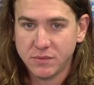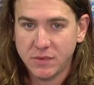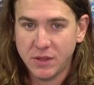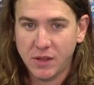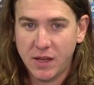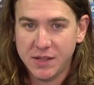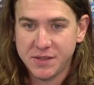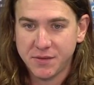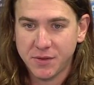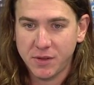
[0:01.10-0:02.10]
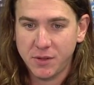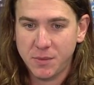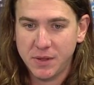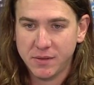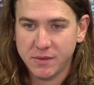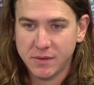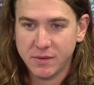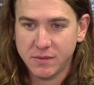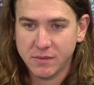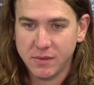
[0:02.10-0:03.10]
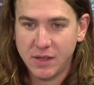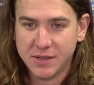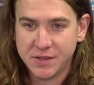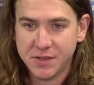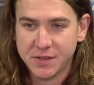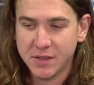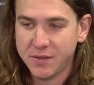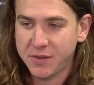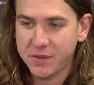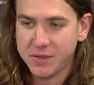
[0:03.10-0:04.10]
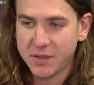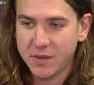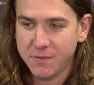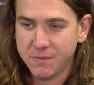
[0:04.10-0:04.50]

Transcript: you know, lost it for a little bit and lost it just enough to lose the game.